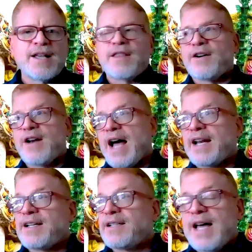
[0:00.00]
They're not
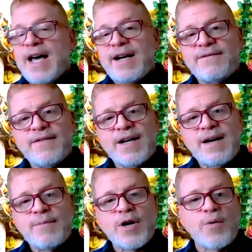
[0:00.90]
in a lot of
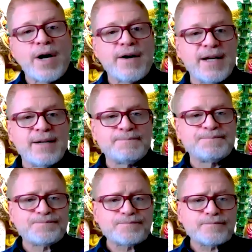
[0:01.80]
um, aquarium